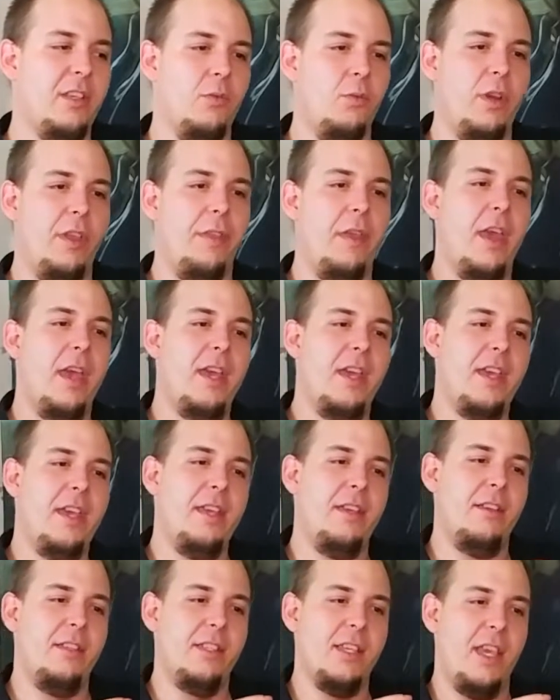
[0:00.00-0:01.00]
it with
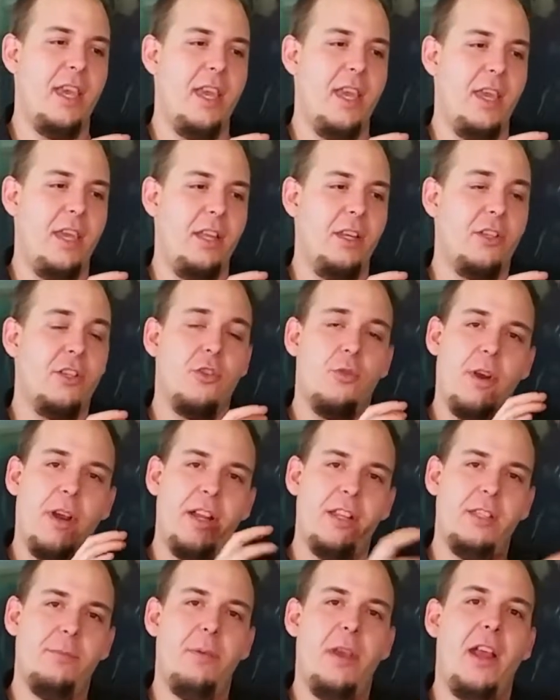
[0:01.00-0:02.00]
is a
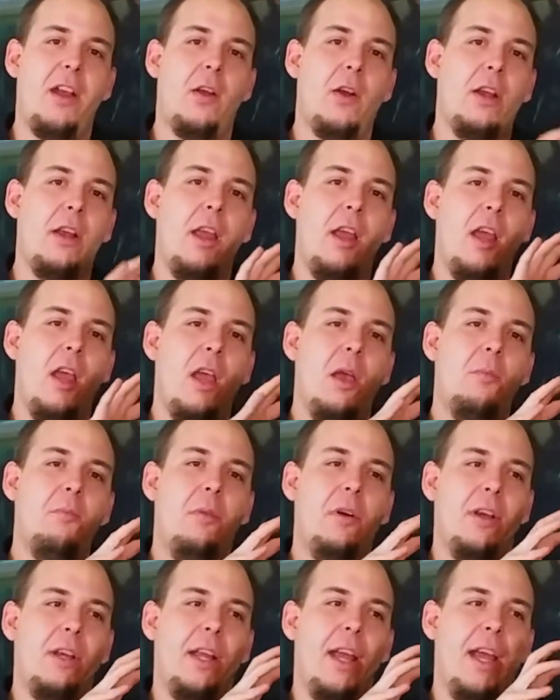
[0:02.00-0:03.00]
transparent
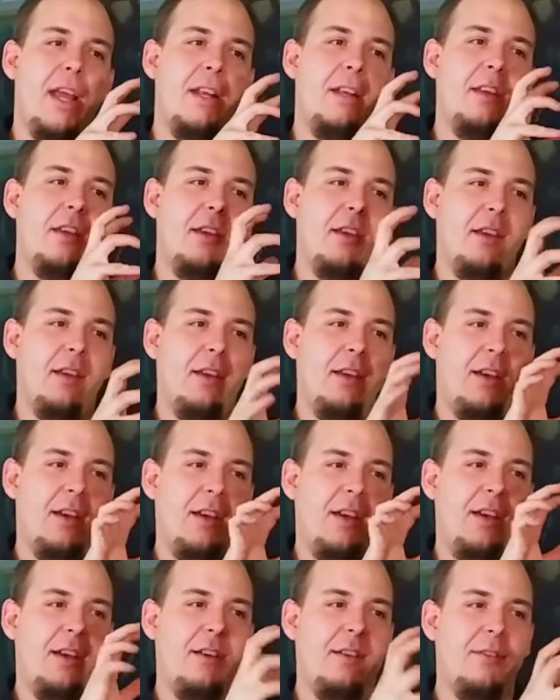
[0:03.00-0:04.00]
but kind
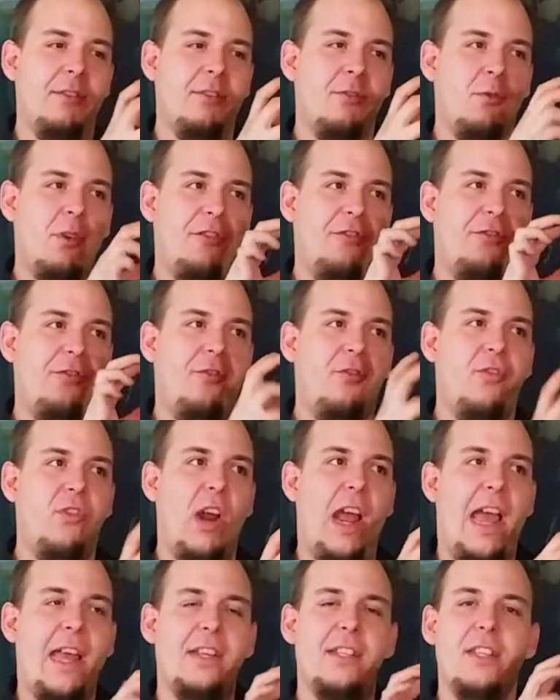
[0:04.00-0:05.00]
of
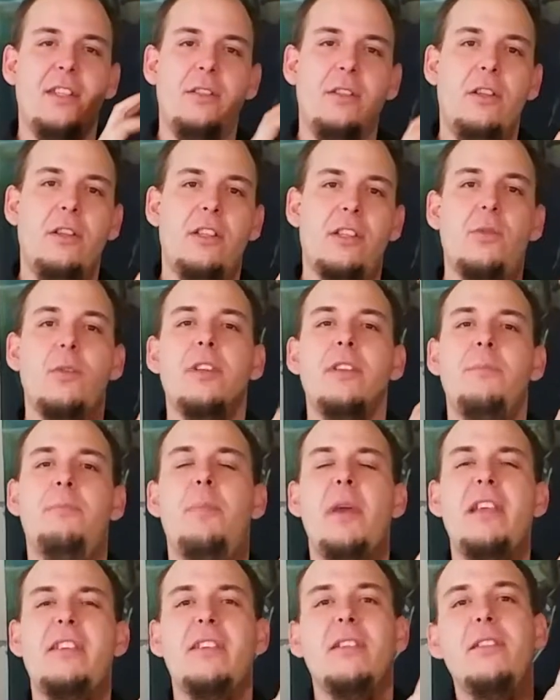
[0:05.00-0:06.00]
refracted look. So it
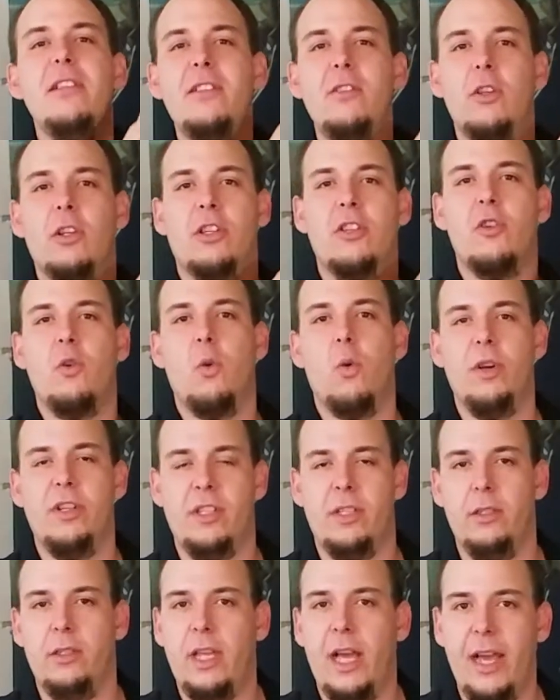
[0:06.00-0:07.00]
basically looks
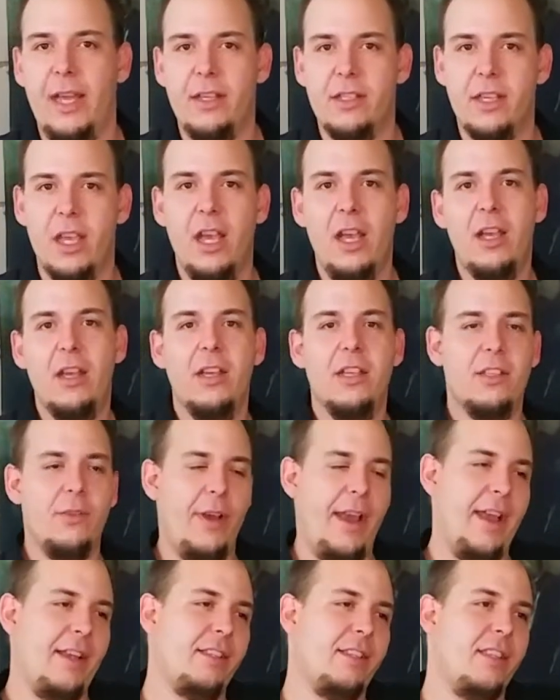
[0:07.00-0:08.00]
crystallized.
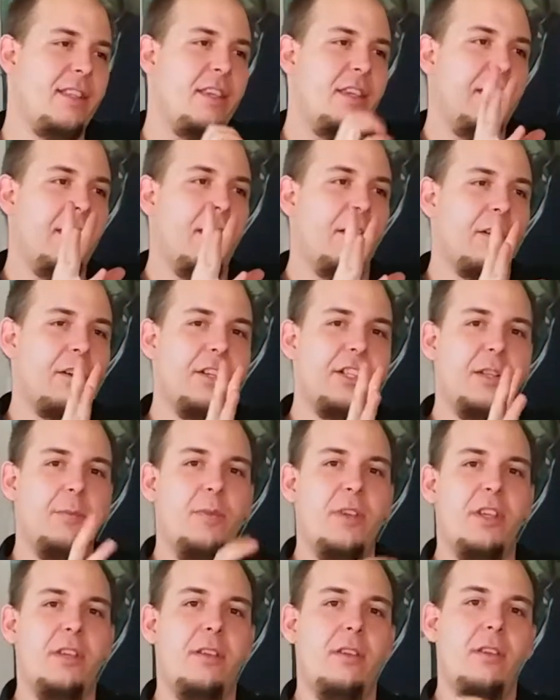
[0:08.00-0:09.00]
So as the
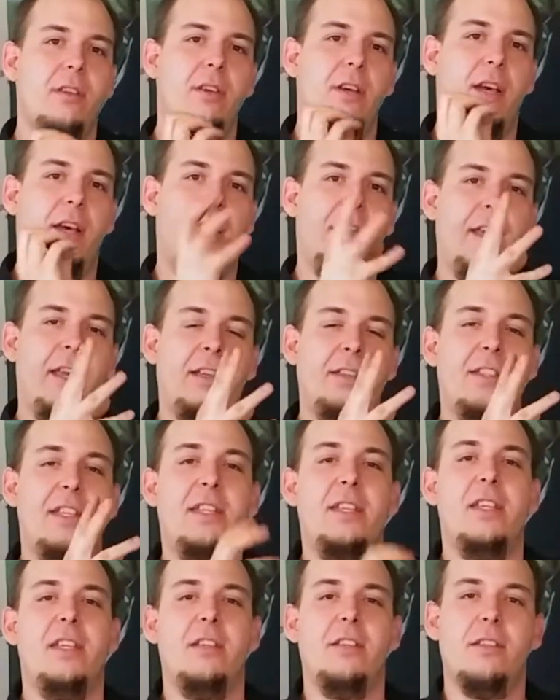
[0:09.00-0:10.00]
RGB
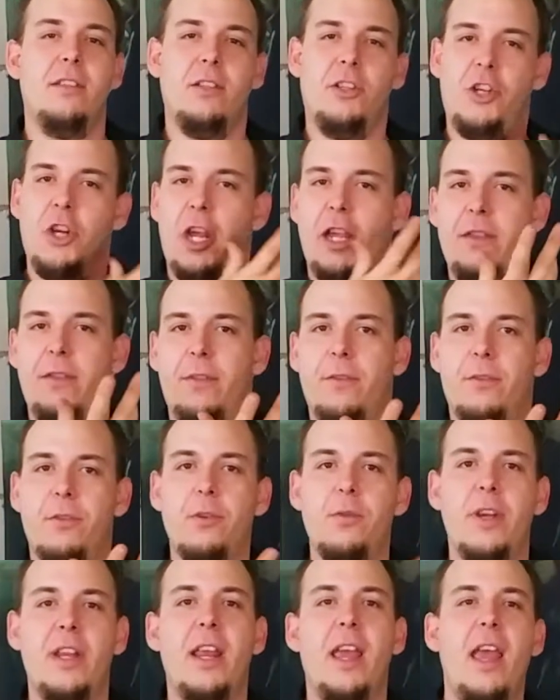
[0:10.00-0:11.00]
LEDs shine
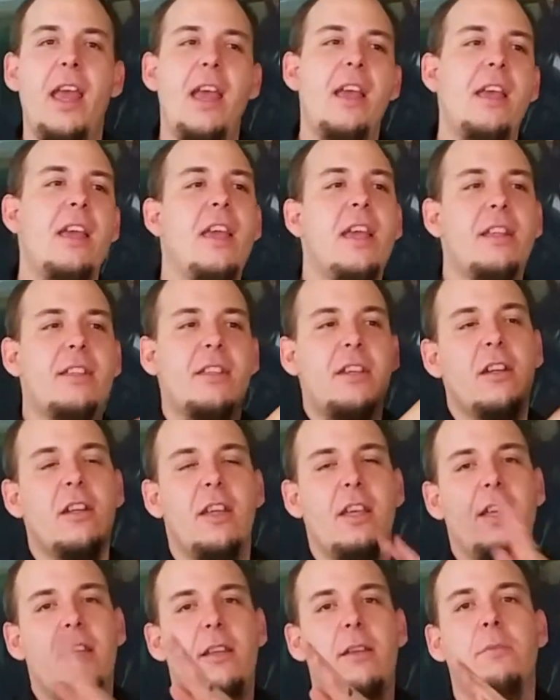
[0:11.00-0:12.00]
through it, it's going
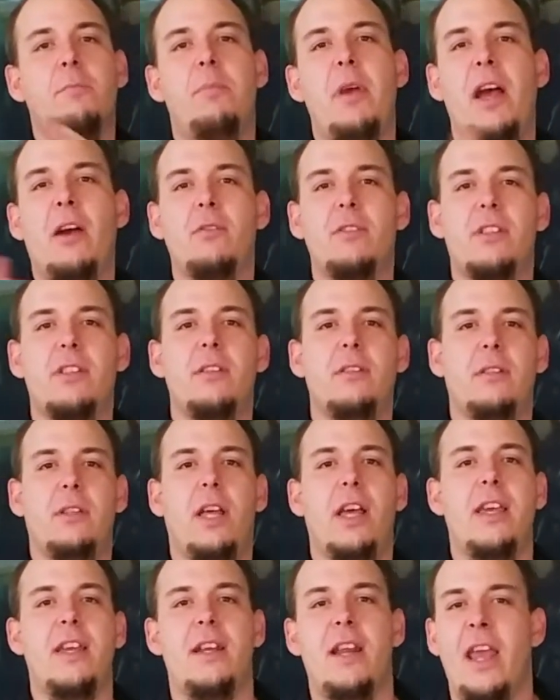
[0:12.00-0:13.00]
to bounce the
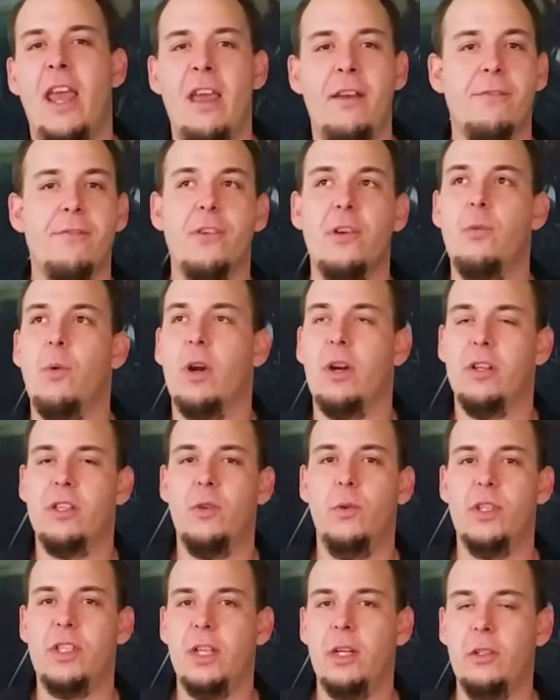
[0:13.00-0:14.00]
light everywhere.
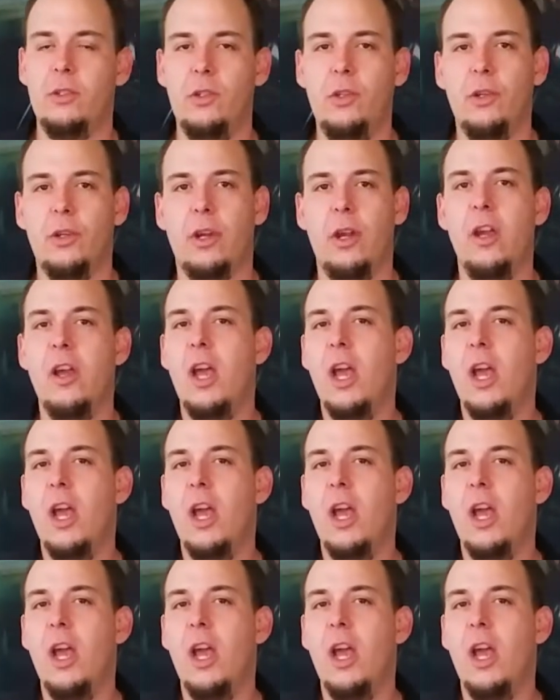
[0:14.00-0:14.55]
So it's going to look